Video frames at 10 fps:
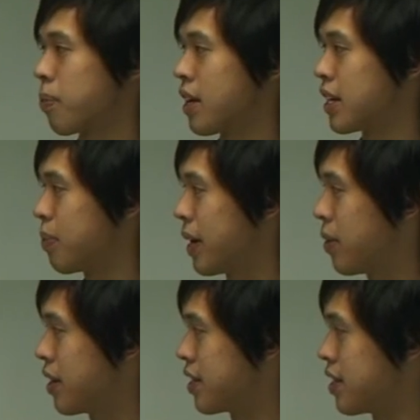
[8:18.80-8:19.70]
Explain
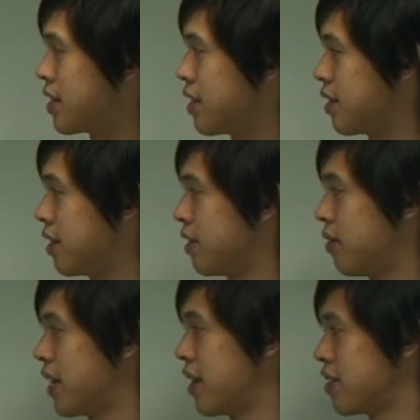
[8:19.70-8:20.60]
why this is
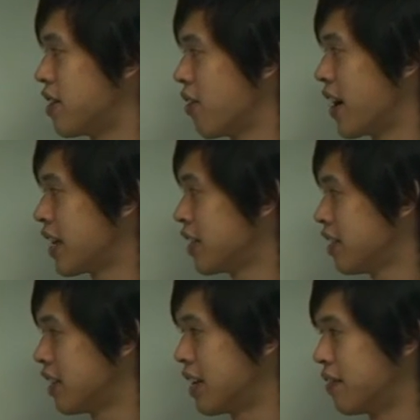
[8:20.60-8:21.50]
why there is no reaction,
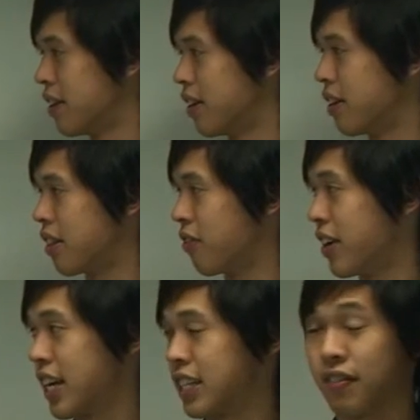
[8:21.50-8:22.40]
even though the
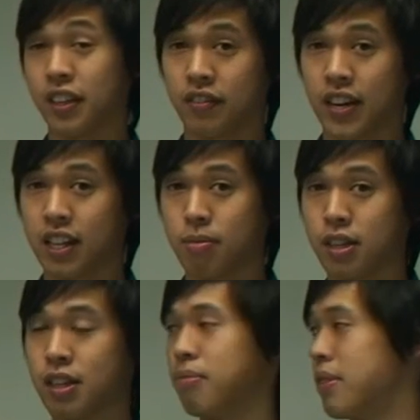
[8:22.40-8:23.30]
reactivity of
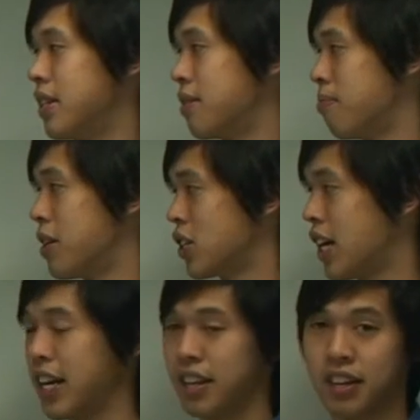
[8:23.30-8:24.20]
aluminium is much
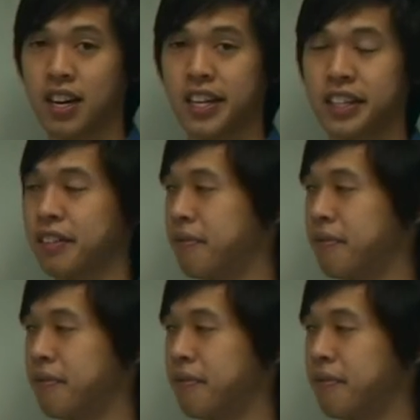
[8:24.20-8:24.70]
higher than iron.